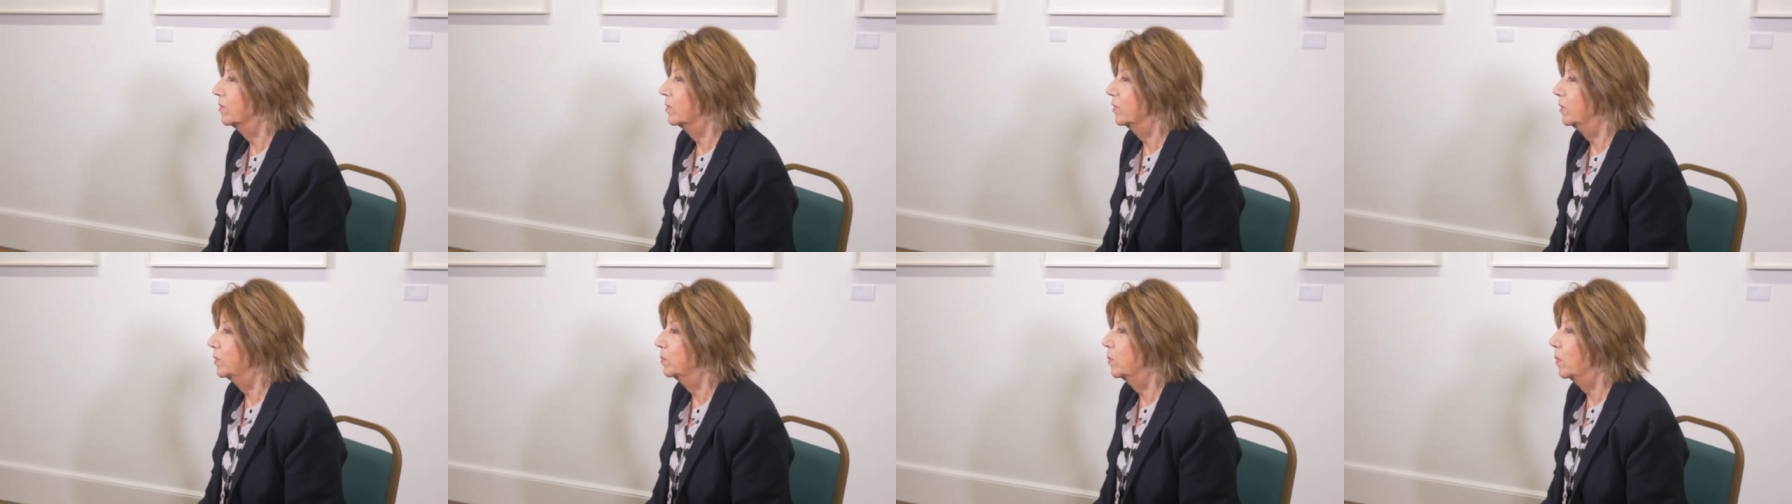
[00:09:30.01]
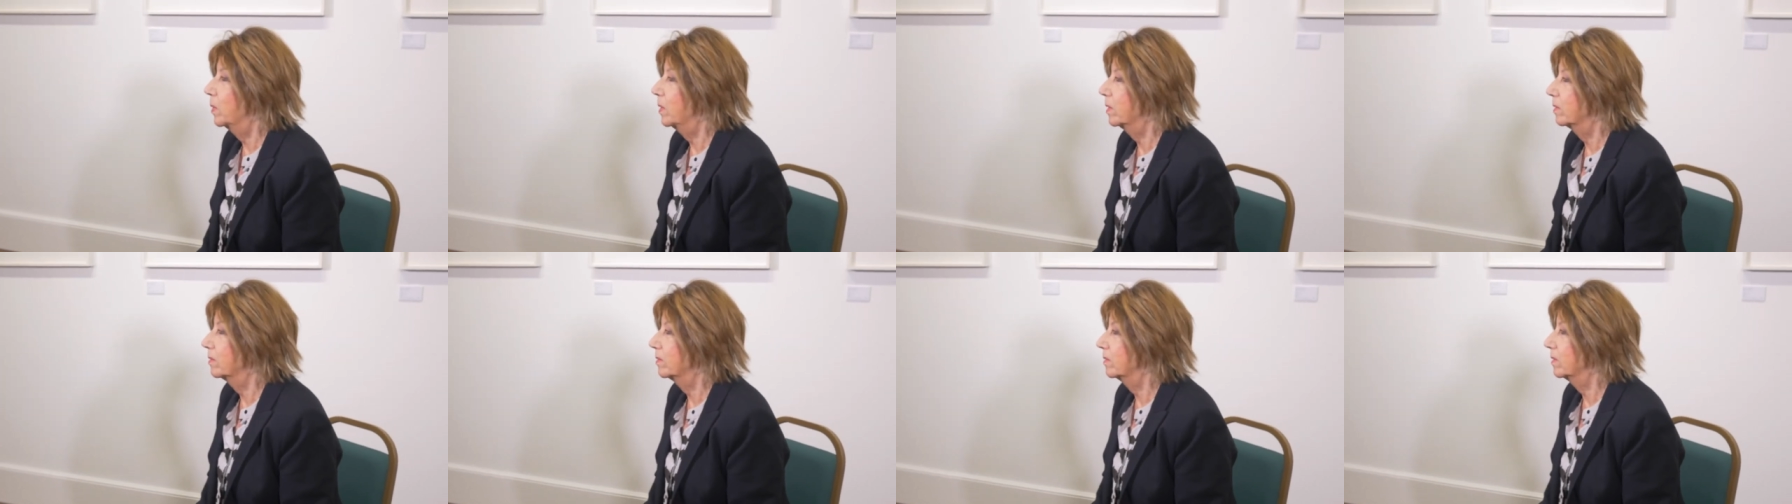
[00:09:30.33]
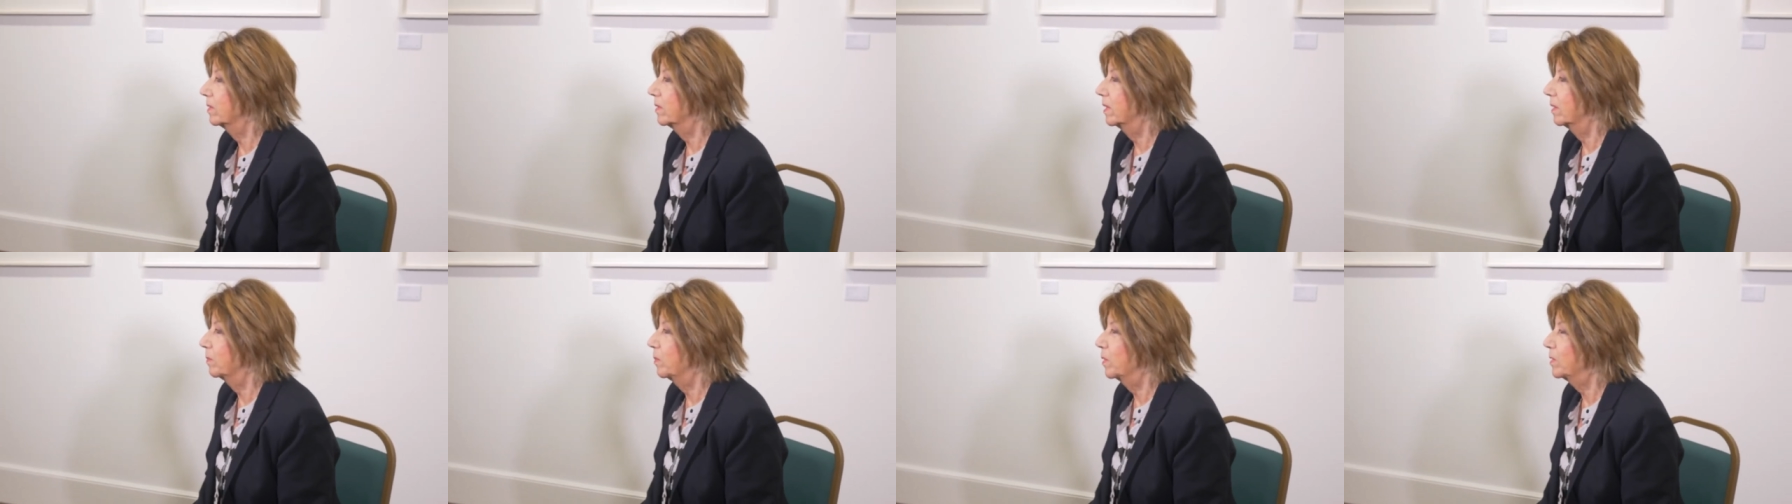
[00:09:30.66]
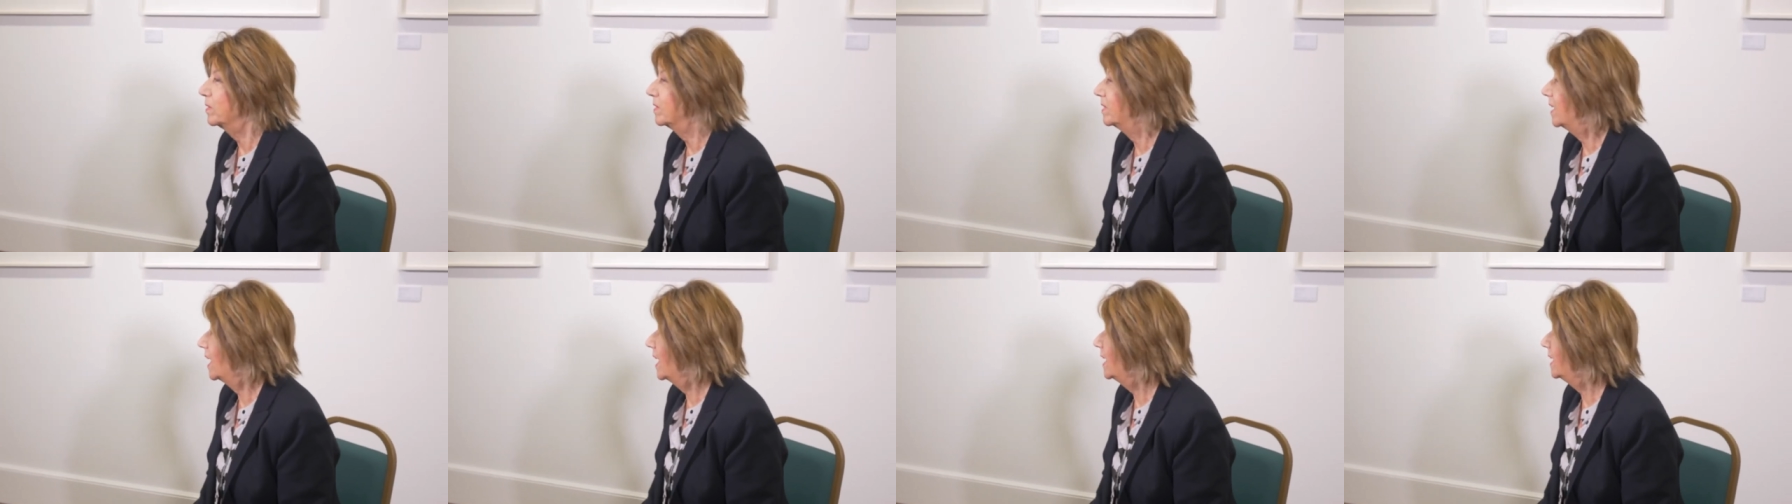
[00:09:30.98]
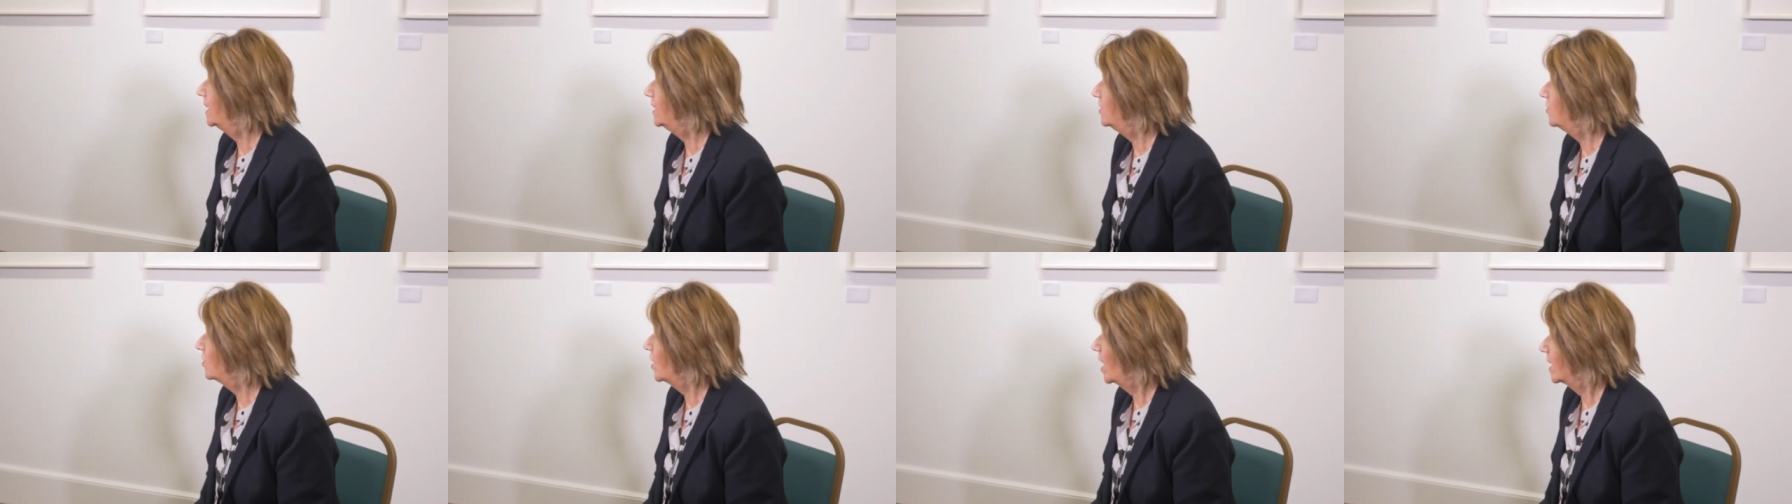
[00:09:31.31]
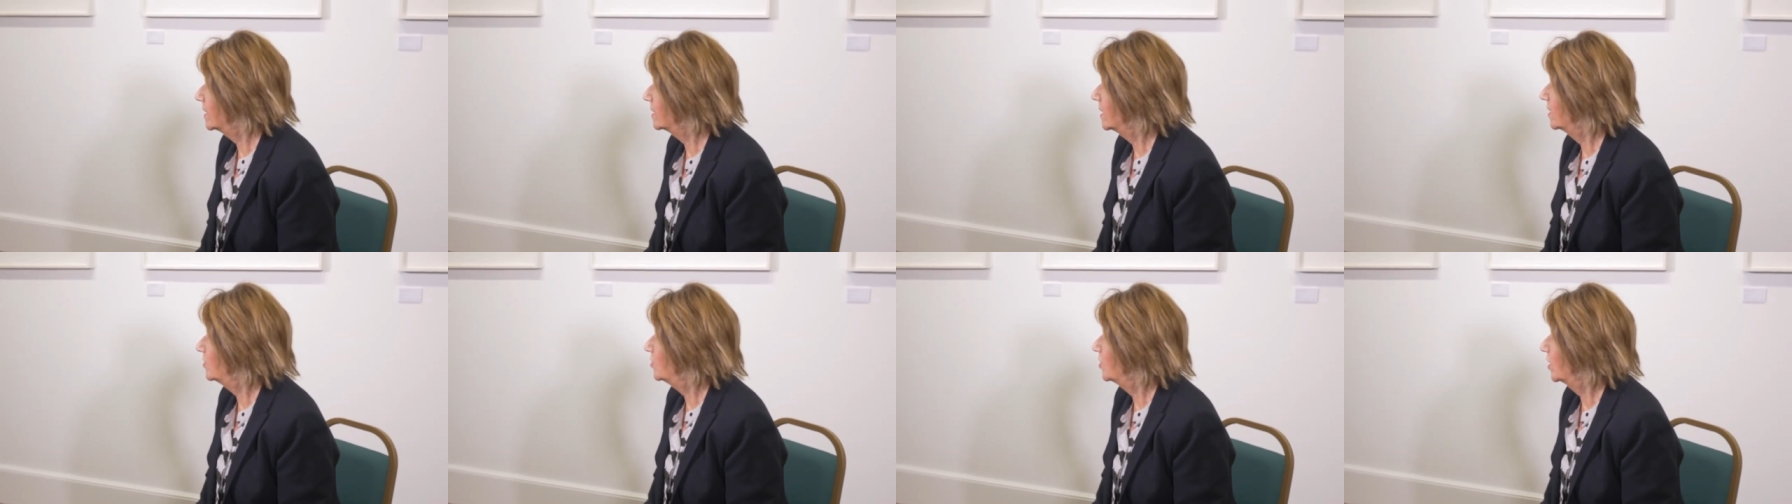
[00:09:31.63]
There wasn't any
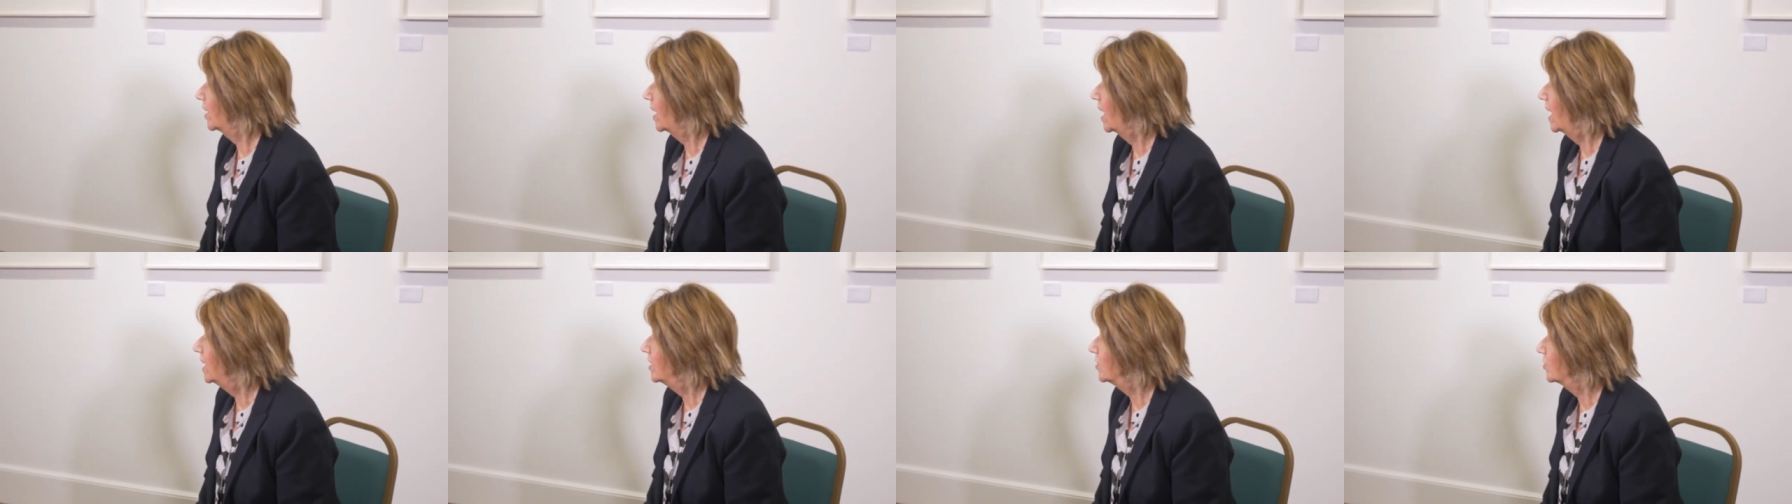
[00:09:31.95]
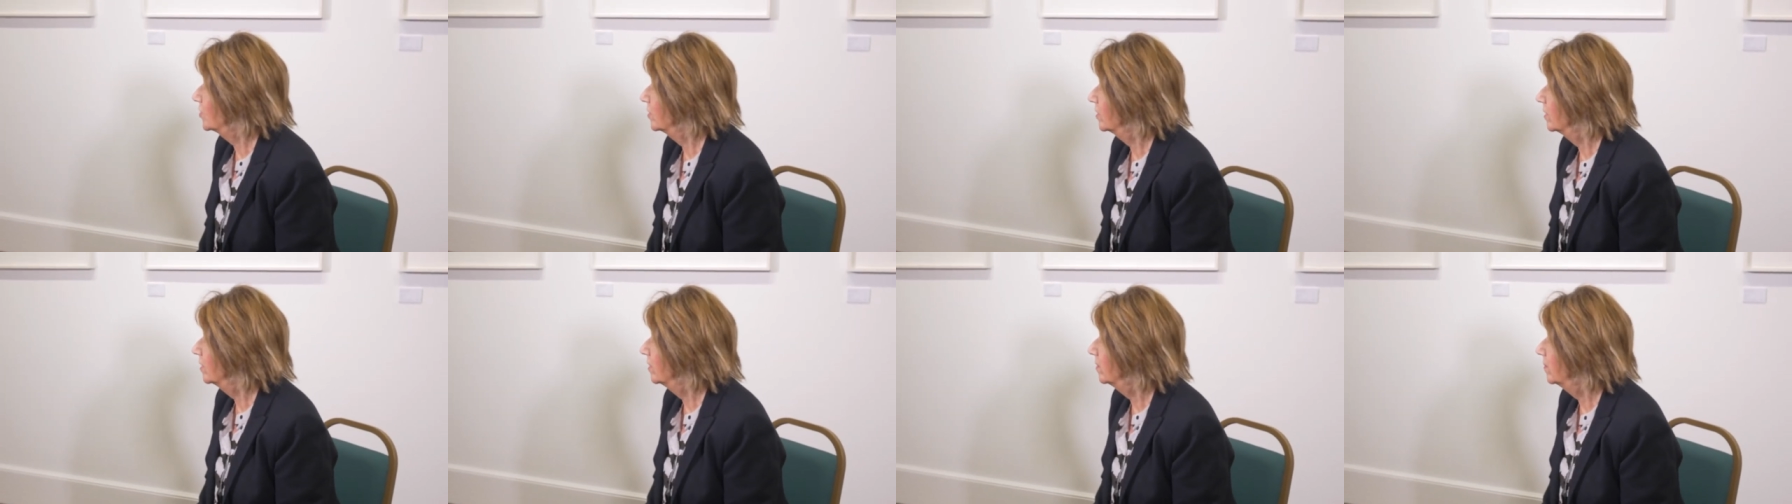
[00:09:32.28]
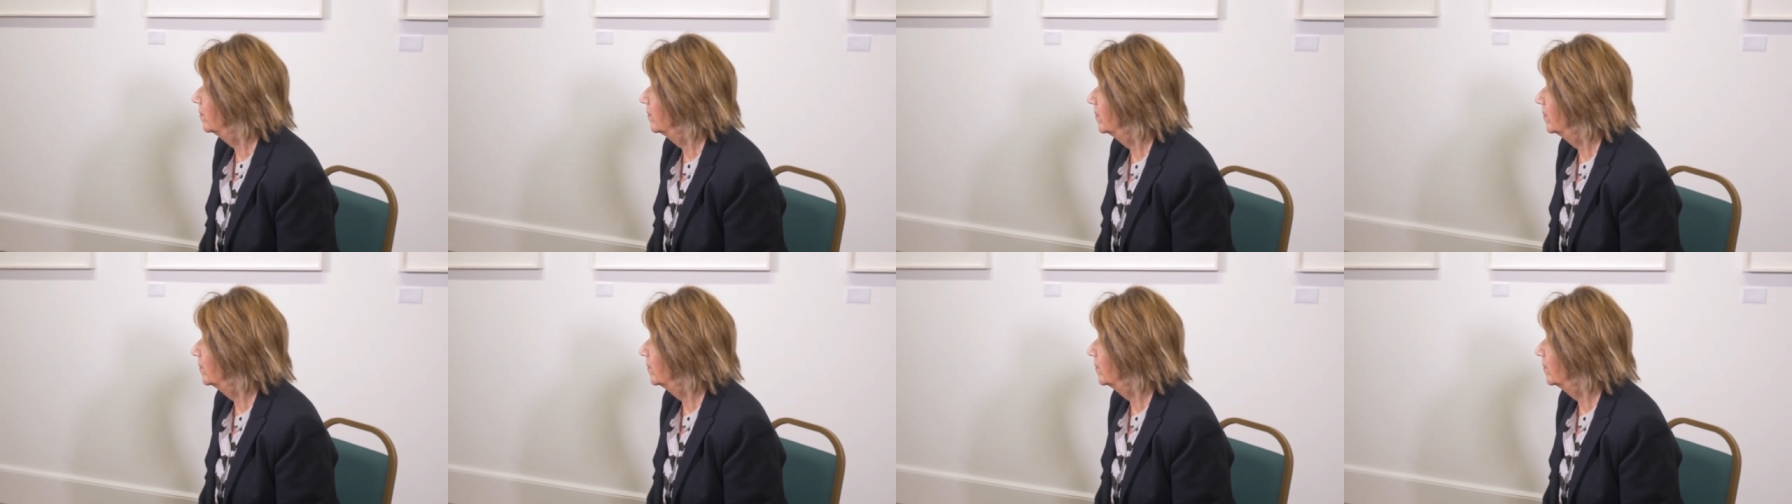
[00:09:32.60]
jazz education,